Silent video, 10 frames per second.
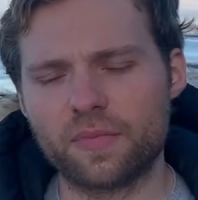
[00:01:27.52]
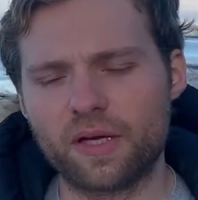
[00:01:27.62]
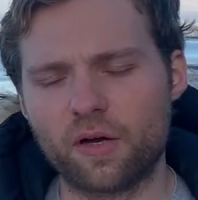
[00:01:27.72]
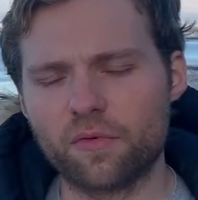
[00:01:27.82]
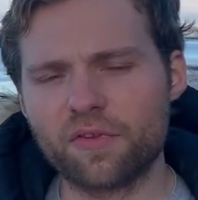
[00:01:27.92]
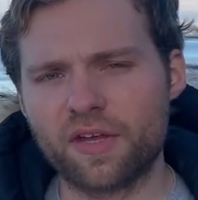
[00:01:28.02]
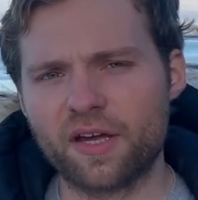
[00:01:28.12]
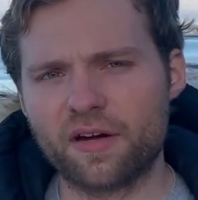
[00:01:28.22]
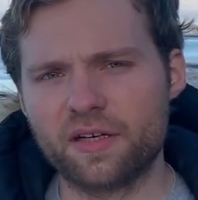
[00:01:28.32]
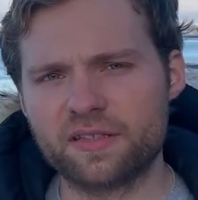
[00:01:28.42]
over the
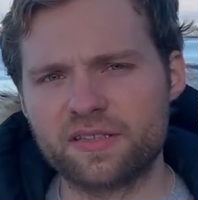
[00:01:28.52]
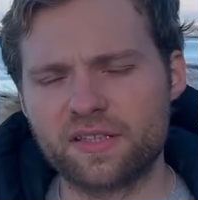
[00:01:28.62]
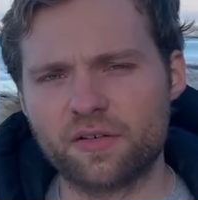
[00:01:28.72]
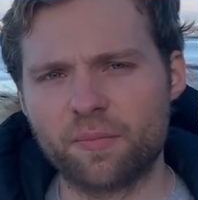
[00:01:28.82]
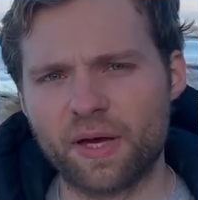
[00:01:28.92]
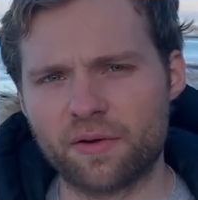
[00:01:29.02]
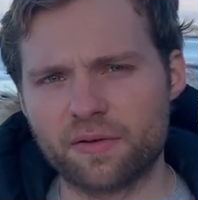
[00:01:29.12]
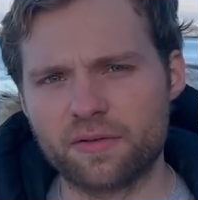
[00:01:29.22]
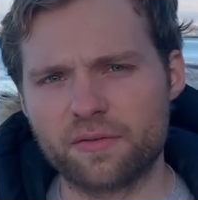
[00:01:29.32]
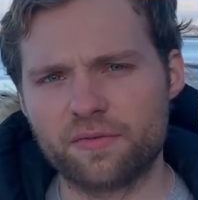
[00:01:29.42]
air in a secure manner,
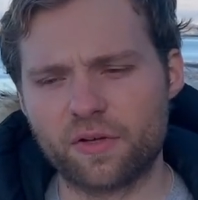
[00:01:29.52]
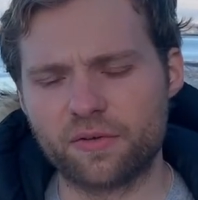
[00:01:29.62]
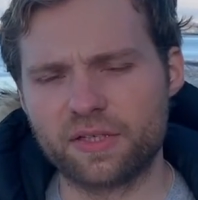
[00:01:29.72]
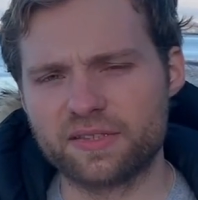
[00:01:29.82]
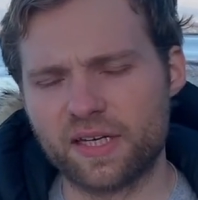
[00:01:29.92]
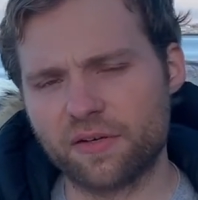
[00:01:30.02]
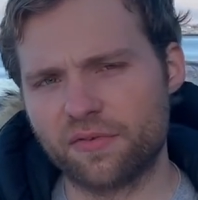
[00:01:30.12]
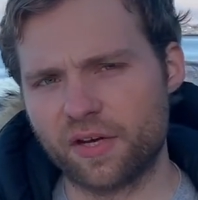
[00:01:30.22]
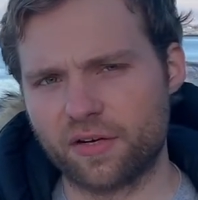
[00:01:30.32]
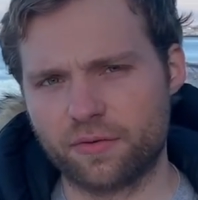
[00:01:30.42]
following
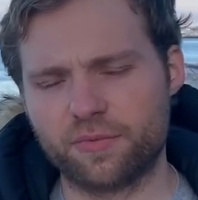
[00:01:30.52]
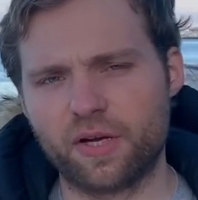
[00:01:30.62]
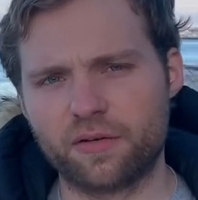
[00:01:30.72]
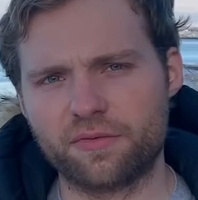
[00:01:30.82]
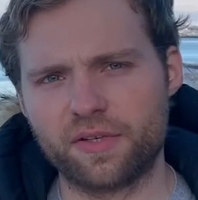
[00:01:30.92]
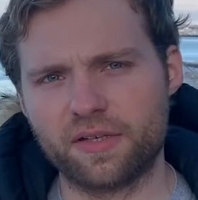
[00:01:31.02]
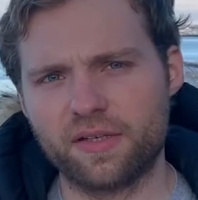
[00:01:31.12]
state-of-the-art cryptography.